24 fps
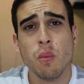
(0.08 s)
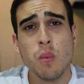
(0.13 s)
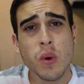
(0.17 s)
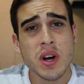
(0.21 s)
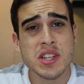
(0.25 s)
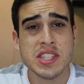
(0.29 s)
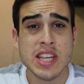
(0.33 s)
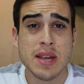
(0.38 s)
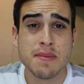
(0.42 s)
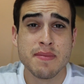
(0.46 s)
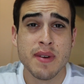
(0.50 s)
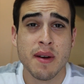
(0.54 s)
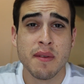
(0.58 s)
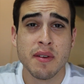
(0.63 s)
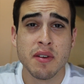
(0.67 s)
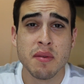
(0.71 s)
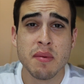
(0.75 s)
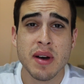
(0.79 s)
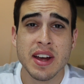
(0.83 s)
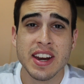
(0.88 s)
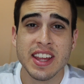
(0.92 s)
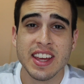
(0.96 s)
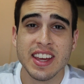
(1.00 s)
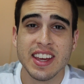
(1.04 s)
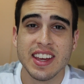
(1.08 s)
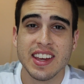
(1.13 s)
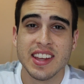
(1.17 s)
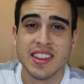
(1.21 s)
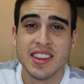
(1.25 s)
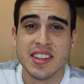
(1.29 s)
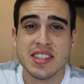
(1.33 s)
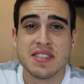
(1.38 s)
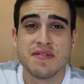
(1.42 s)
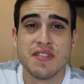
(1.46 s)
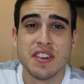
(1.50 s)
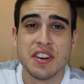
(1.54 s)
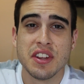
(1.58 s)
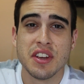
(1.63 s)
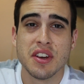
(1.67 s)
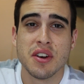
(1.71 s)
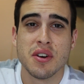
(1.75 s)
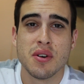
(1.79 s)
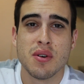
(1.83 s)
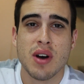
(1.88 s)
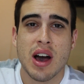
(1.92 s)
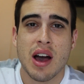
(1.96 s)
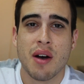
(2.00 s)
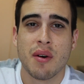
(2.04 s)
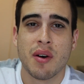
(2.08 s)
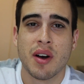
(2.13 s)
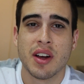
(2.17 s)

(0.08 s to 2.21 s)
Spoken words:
What's up everybody? In this video I